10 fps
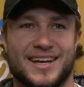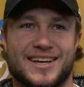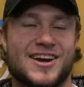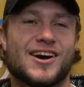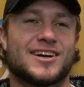
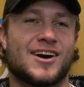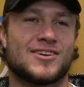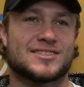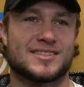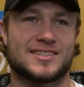You know, I
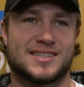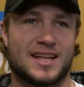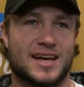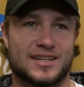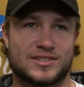honestly
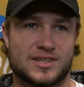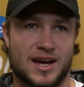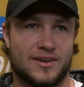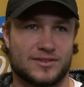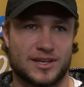said that just
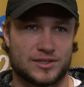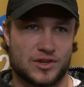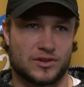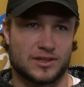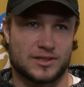kind of like
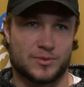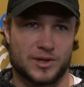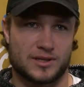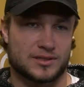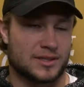jokingly,
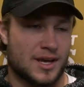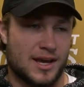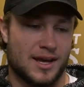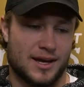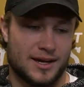because
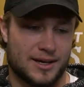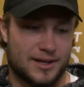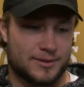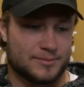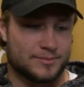
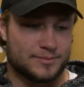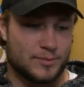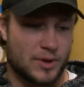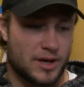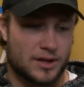
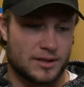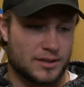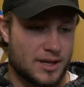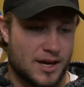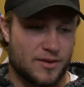but,
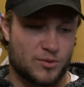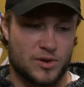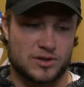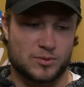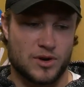yeah, I've
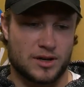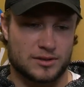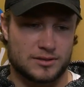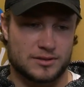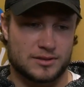broke some
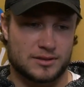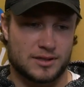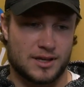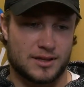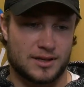
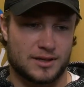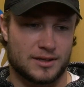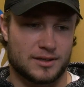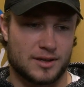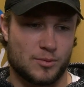records, I
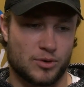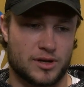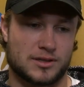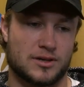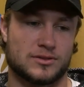think. I'm
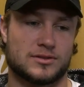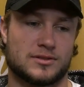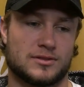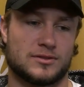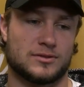pretty
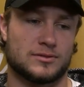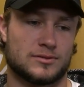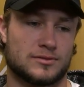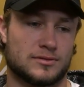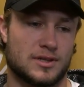close
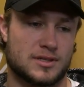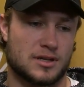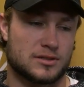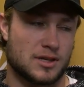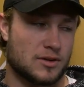to the
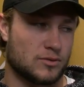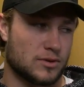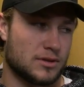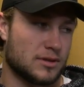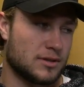touchdown
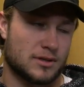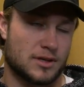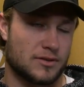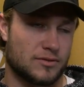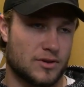one.
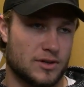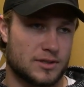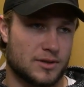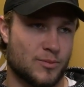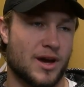I have no
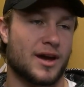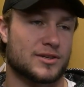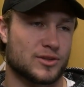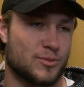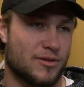idea.
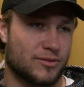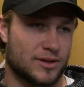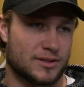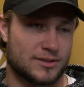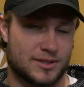My
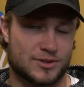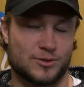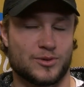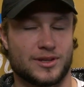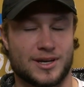friend, he
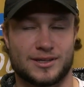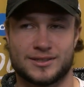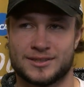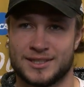told me that